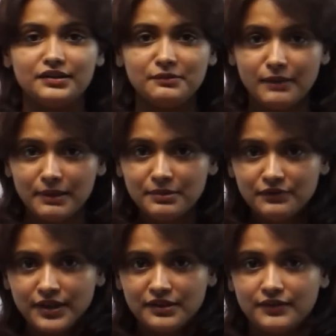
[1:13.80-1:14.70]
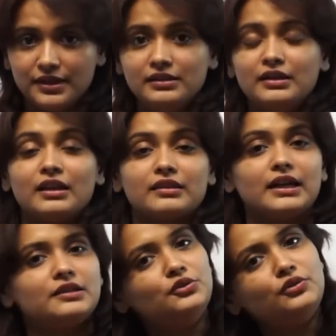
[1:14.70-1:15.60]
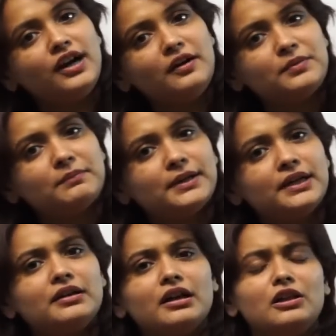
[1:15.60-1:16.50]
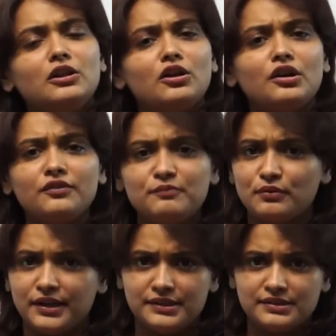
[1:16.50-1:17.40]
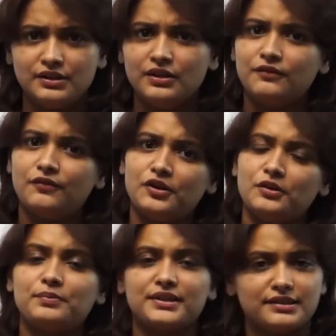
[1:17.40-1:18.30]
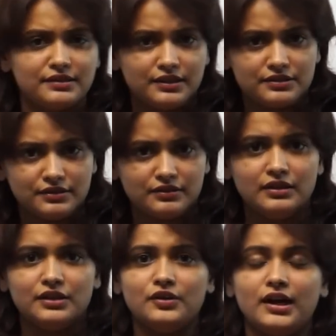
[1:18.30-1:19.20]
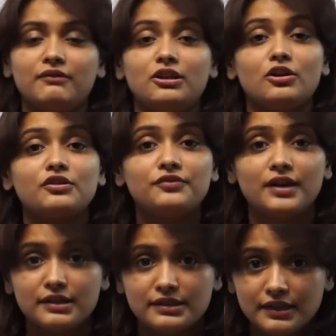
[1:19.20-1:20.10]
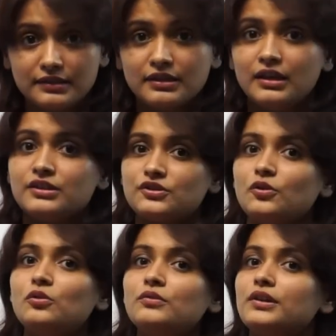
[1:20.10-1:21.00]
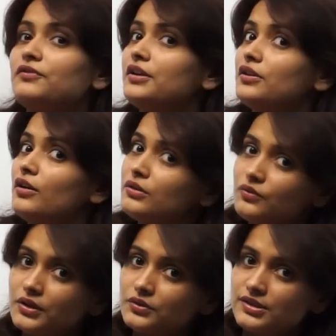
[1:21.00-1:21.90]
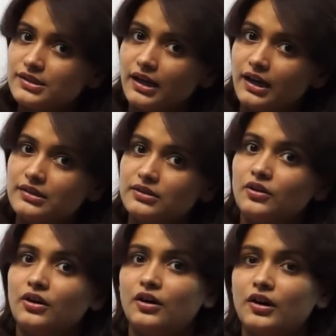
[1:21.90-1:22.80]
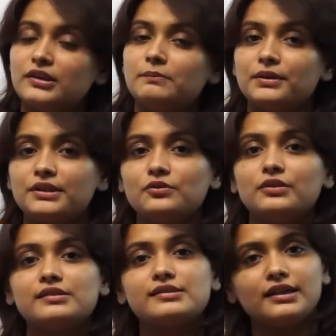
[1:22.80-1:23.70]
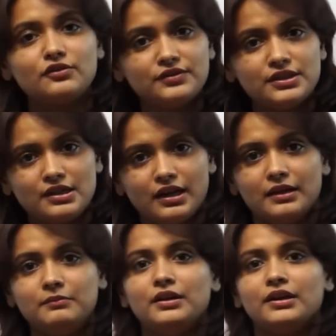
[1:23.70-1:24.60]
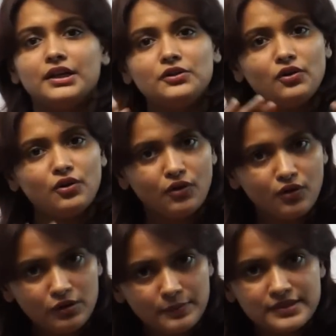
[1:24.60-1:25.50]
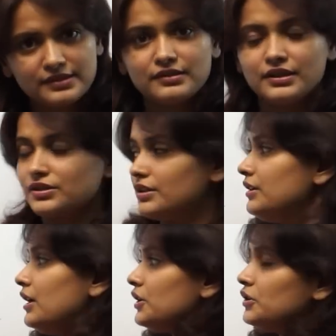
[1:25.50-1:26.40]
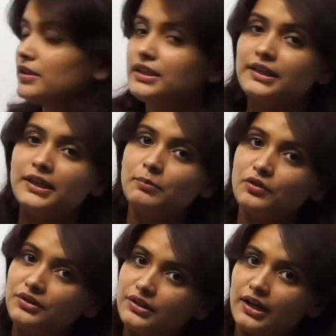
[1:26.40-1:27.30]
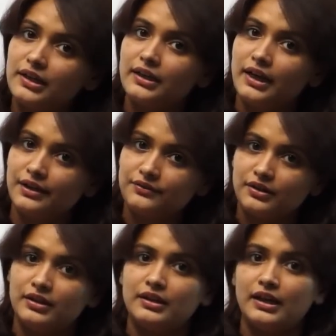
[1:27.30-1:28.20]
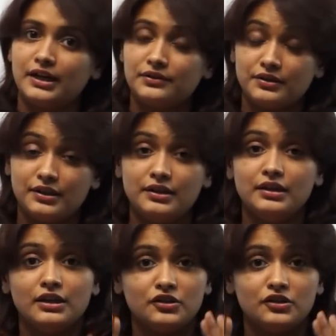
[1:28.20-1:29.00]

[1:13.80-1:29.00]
Remember very well that you have prepared a lot of points for your presentation. You have a lot of content. So if you're not going to start on the particular set of the time, in your whole presentation, you will keep on running and running and running.